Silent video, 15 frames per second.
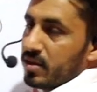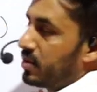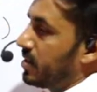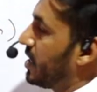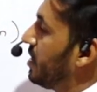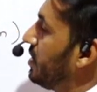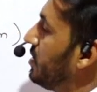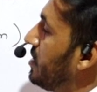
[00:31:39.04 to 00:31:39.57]

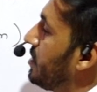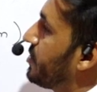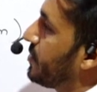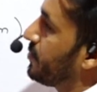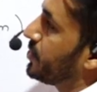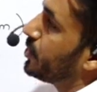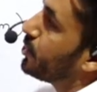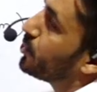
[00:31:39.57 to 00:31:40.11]
Then the
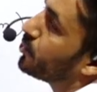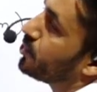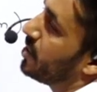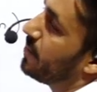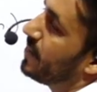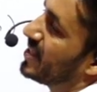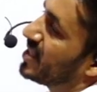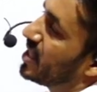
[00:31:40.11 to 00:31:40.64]

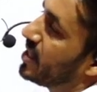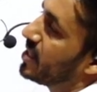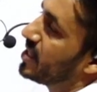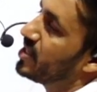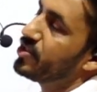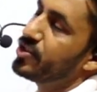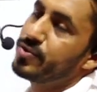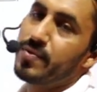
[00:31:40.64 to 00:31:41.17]
substitution method
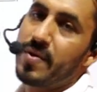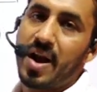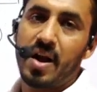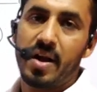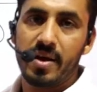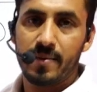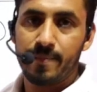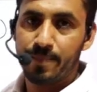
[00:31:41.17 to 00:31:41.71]
is
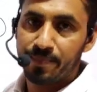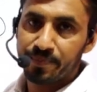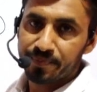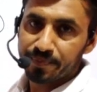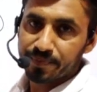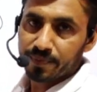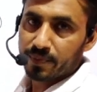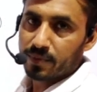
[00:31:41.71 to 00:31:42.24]
failed.
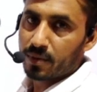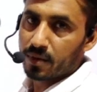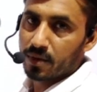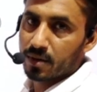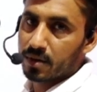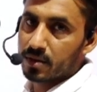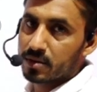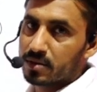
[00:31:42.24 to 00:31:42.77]

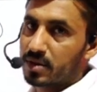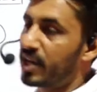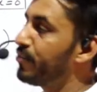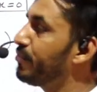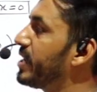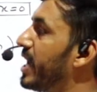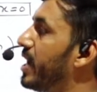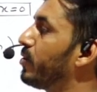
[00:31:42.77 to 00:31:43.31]
Then
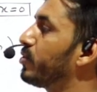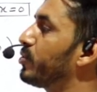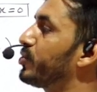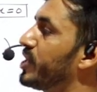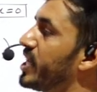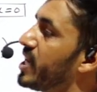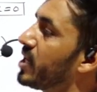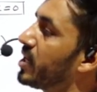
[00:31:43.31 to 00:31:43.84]
we have to
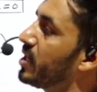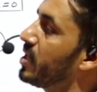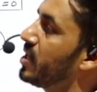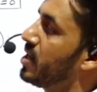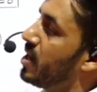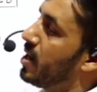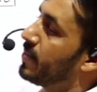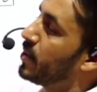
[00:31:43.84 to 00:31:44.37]
think
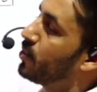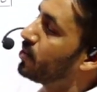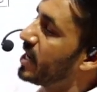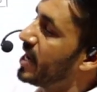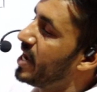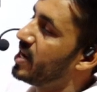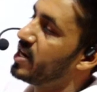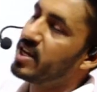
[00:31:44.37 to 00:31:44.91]
about
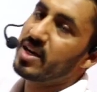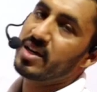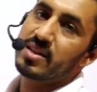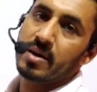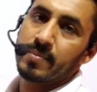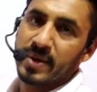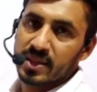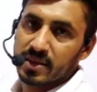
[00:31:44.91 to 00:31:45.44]
any
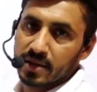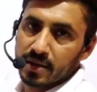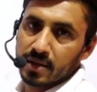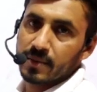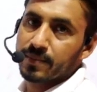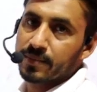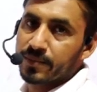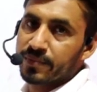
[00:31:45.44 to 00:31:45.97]
other method.
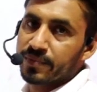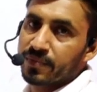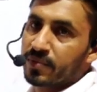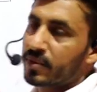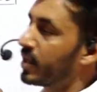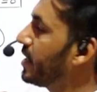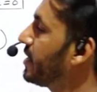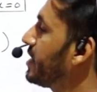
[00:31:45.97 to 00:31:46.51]

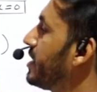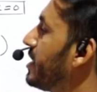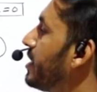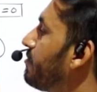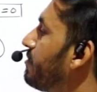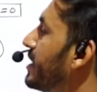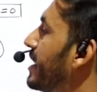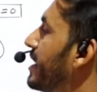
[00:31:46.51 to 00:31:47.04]
And
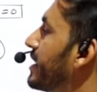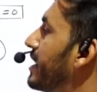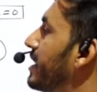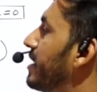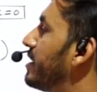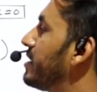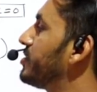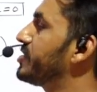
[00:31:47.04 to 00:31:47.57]
here we can
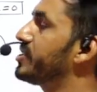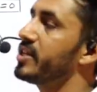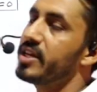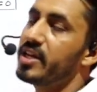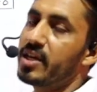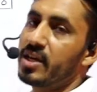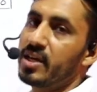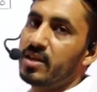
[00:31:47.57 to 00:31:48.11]
clearly
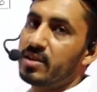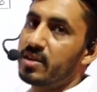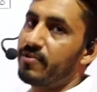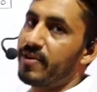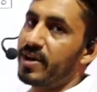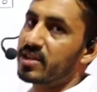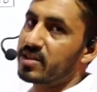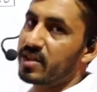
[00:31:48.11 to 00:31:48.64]
see the
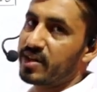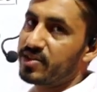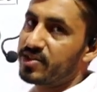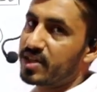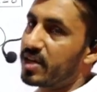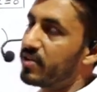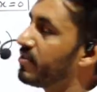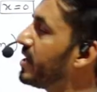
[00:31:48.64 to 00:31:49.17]
function is
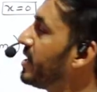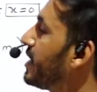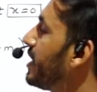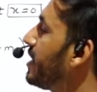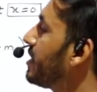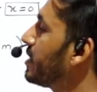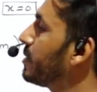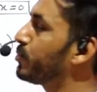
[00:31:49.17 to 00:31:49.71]
given
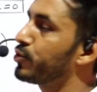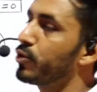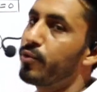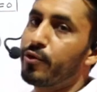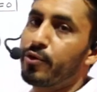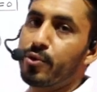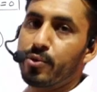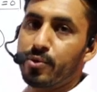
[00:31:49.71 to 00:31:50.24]
in terms
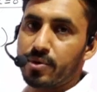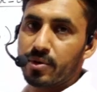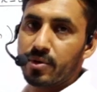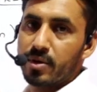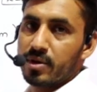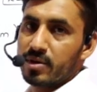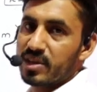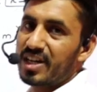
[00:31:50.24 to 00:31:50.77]
of root.
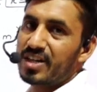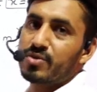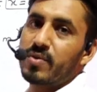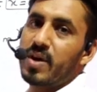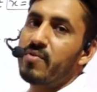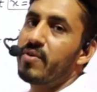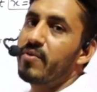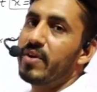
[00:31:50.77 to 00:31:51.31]
That's
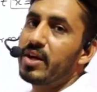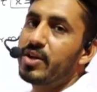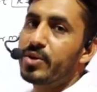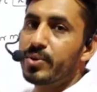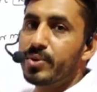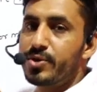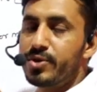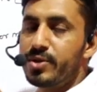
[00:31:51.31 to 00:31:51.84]
why we will
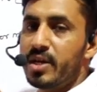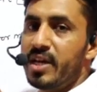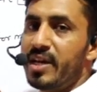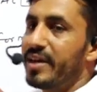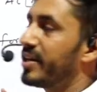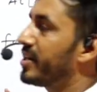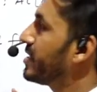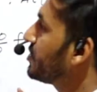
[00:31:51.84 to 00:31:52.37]
use
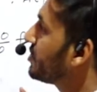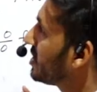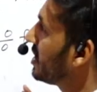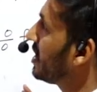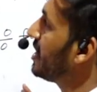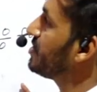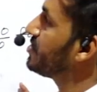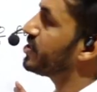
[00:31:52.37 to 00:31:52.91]

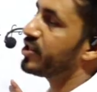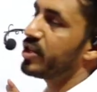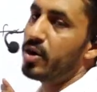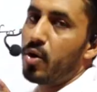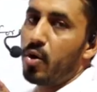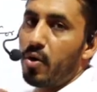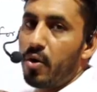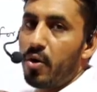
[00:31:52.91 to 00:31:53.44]
rationalization
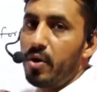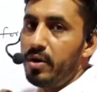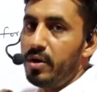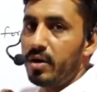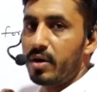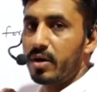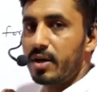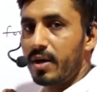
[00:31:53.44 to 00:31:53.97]

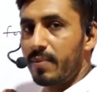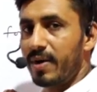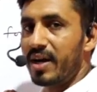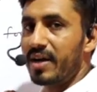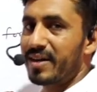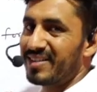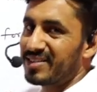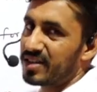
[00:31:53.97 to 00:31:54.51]
or
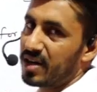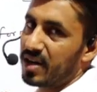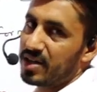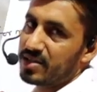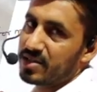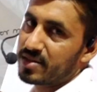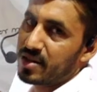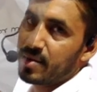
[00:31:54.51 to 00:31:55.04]
double
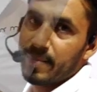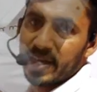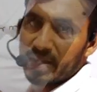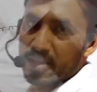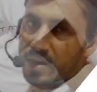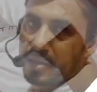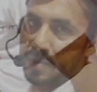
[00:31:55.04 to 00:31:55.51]
rationalization method.